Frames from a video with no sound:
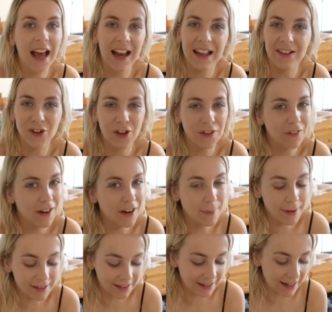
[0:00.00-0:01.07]
and it's just a very
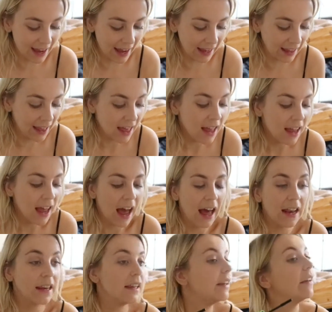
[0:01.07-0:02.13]
busy day.
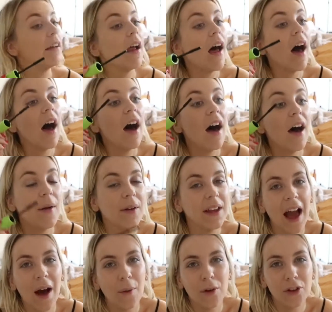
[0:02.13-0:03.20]
And
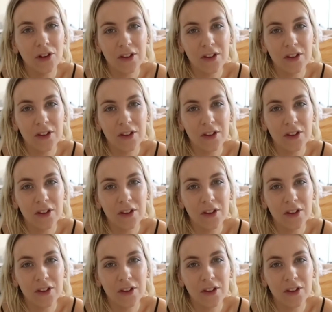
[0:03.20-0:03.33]
yeah,